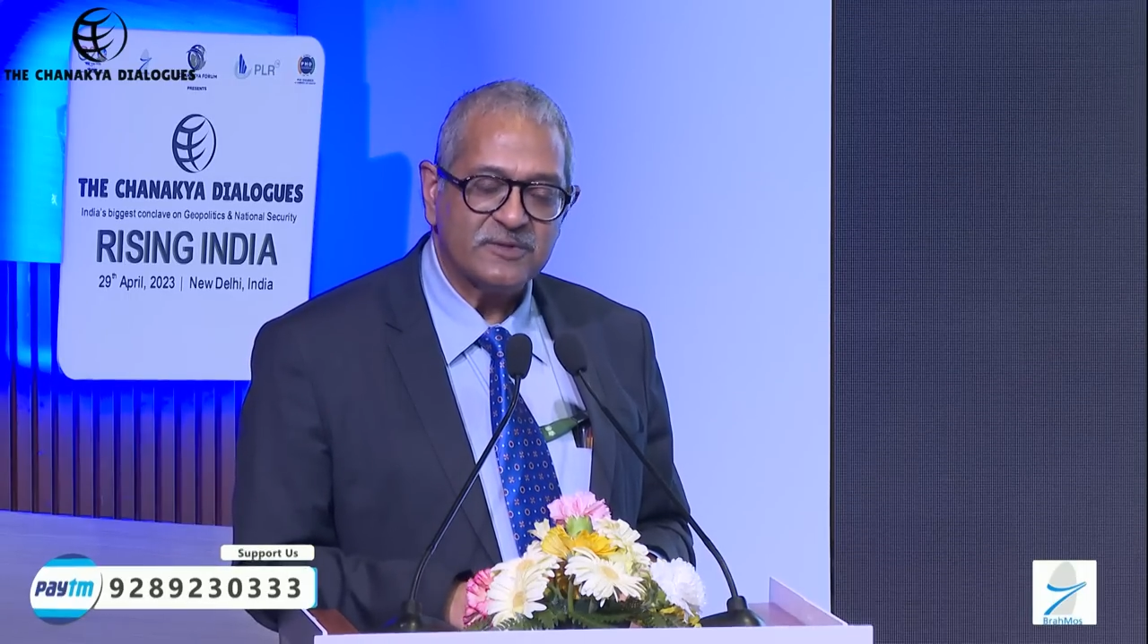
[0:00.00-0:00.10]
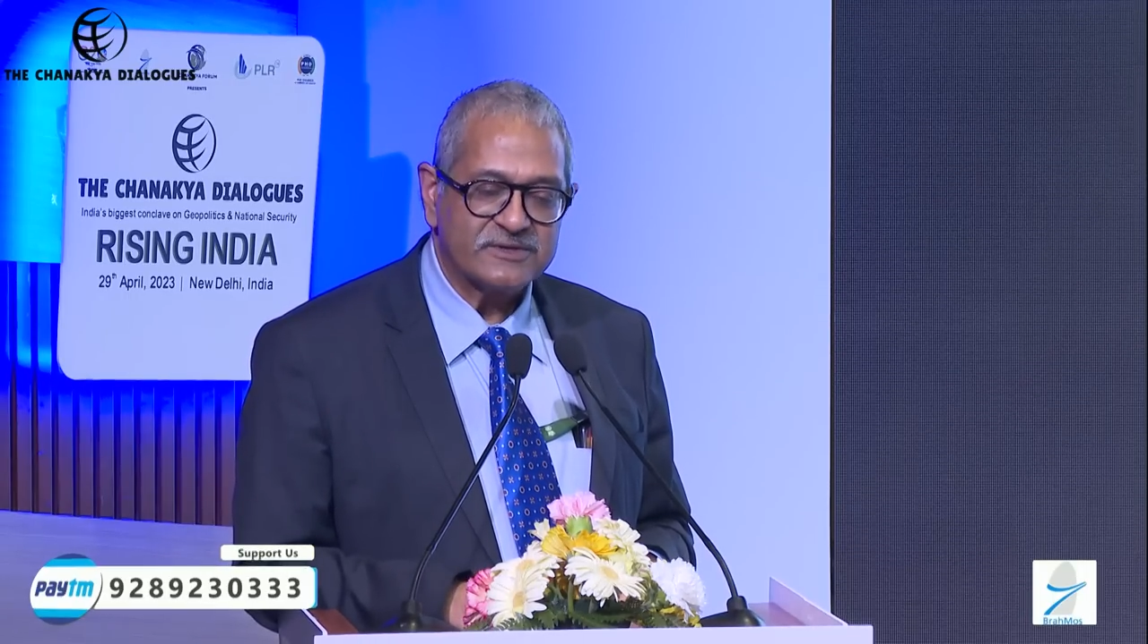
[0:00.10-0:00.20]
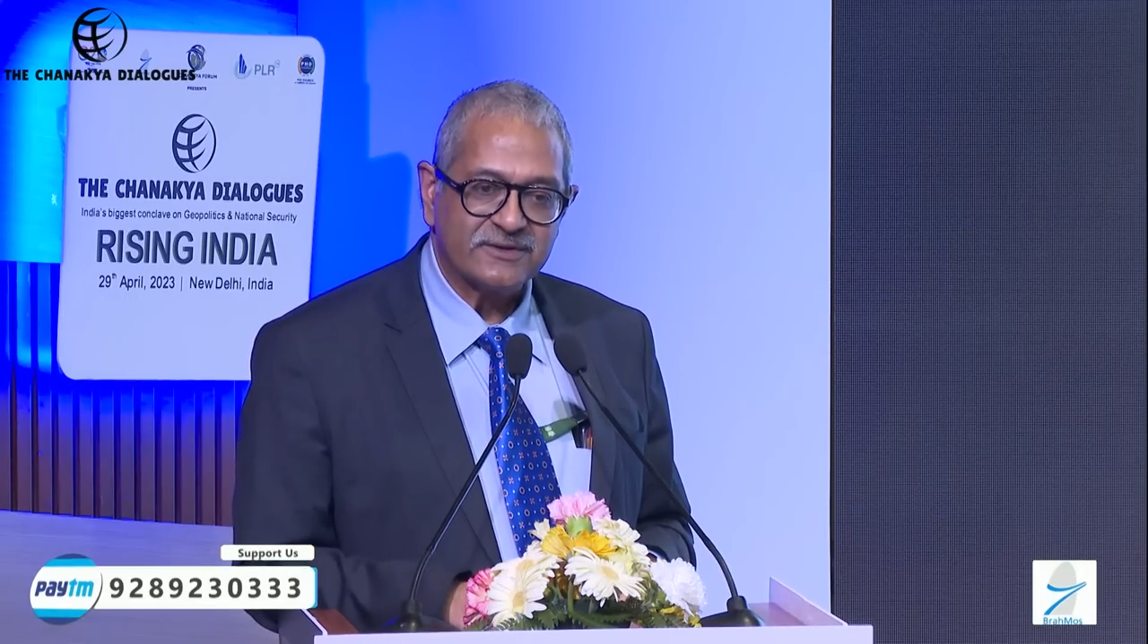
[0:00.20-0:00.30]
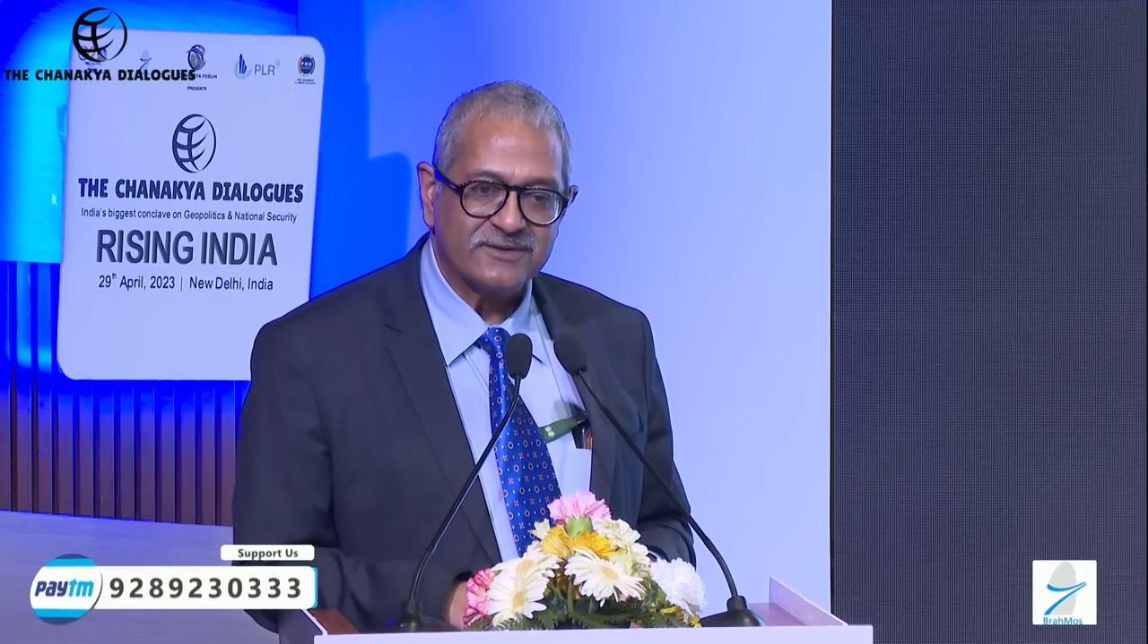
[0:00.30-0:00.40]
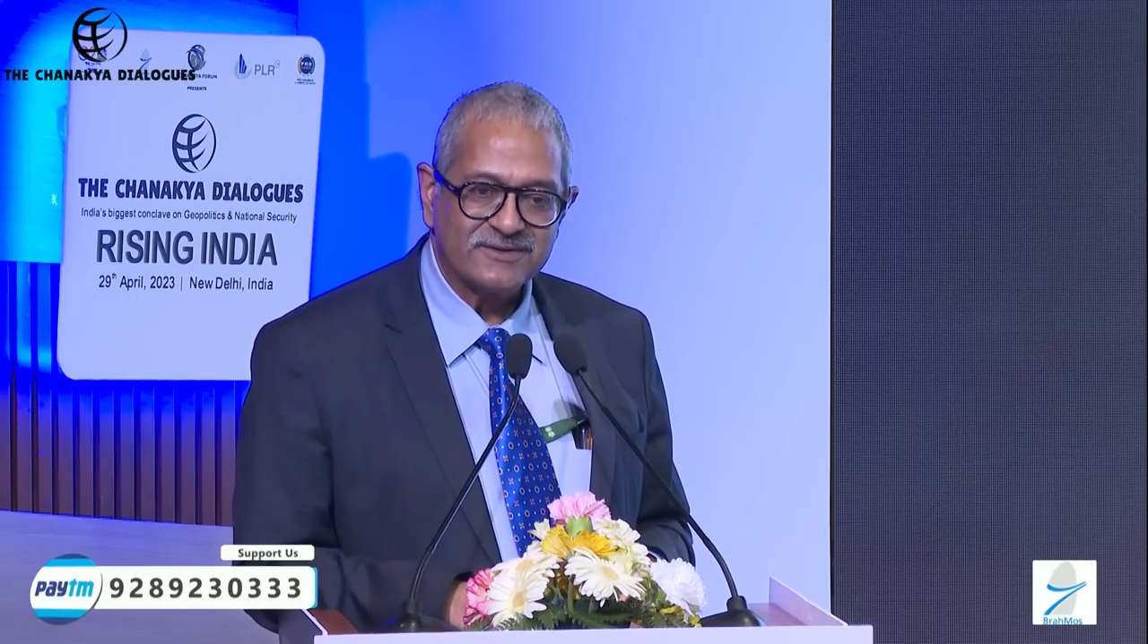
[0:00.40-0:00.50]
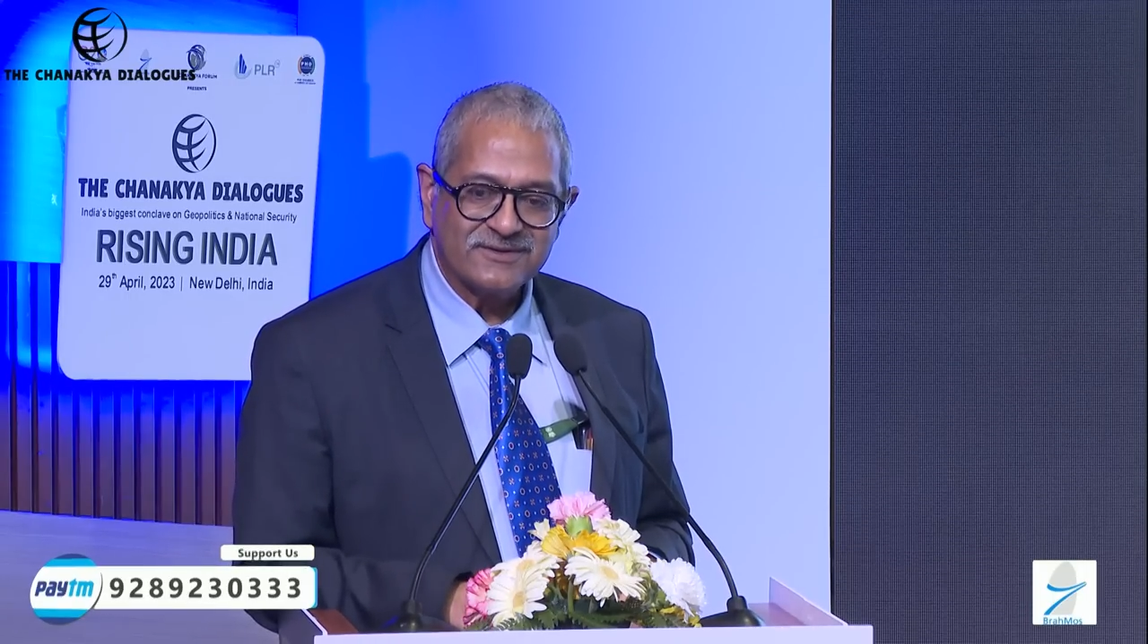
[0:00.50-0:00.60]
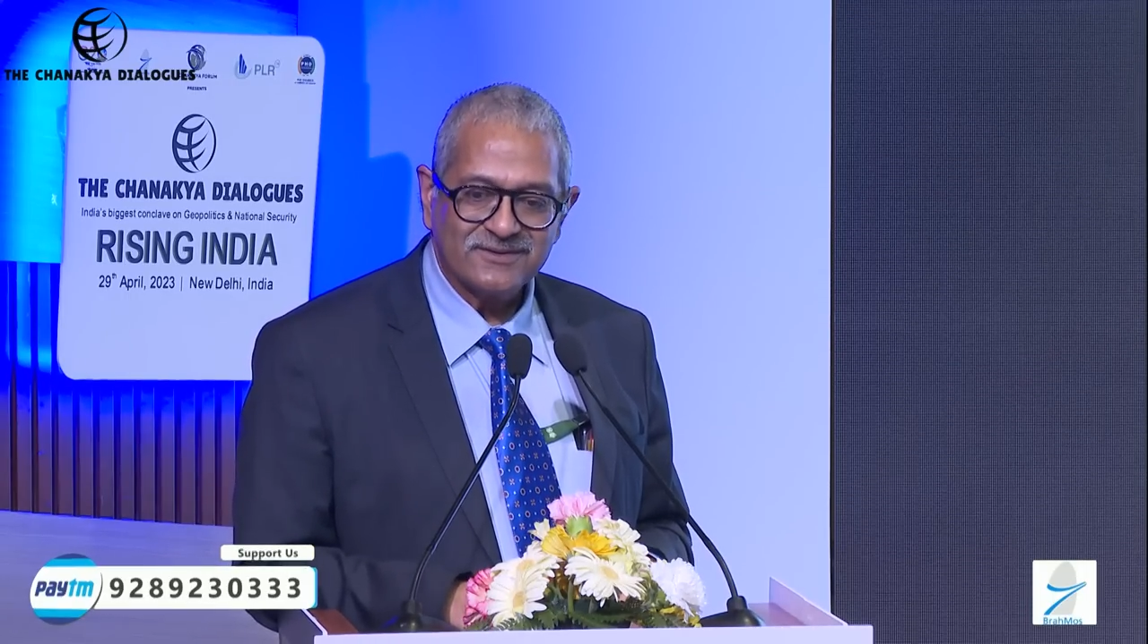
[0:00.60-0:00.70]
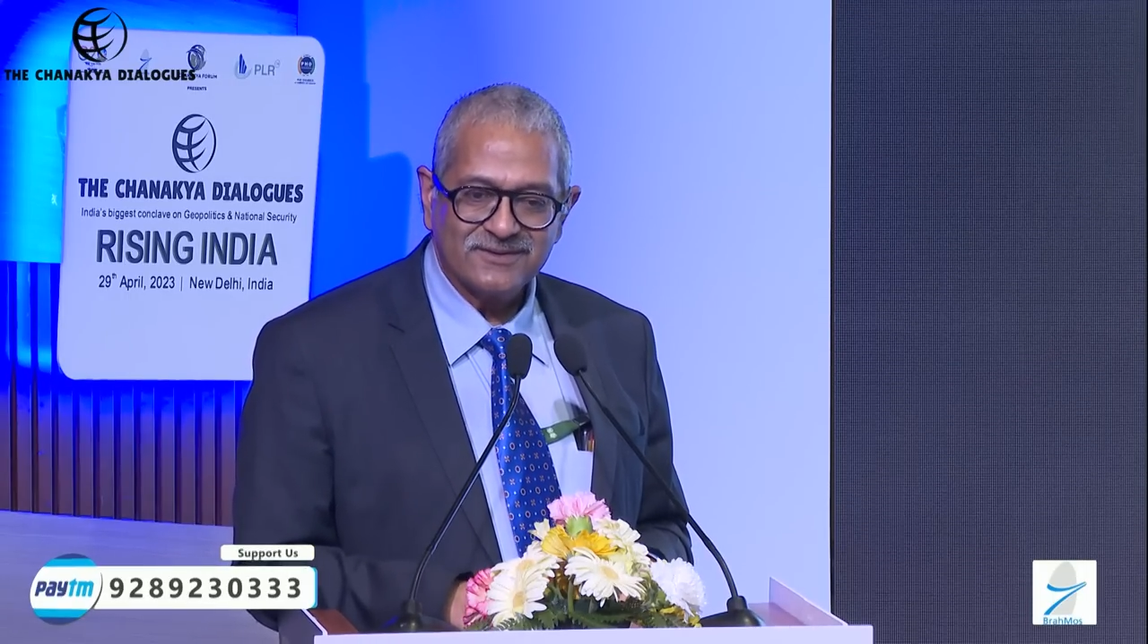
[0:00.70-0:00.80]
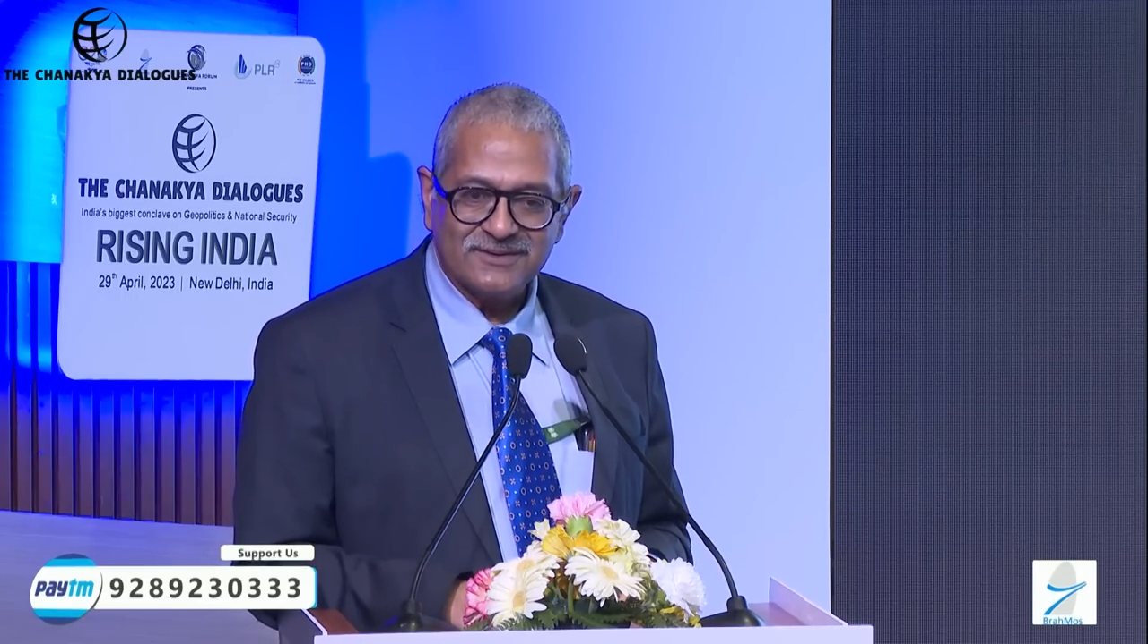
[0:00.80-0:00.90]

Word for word: business.